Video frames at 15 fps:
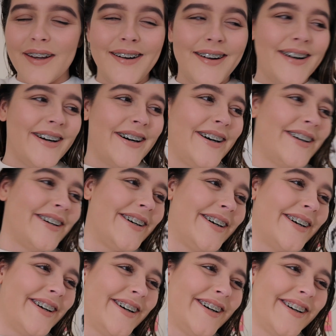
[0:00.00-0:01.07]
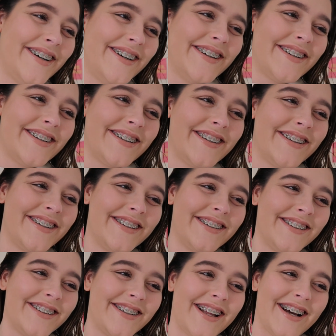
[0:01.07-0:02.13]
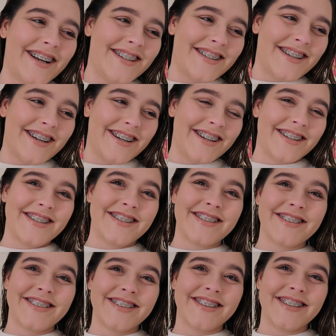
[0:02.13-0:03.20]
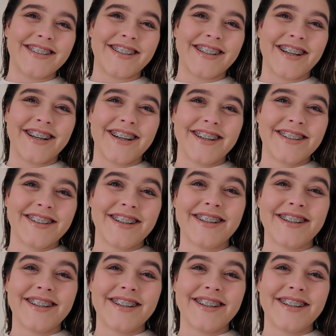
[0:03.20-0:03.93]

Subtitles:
Oh, that is good, isn't it?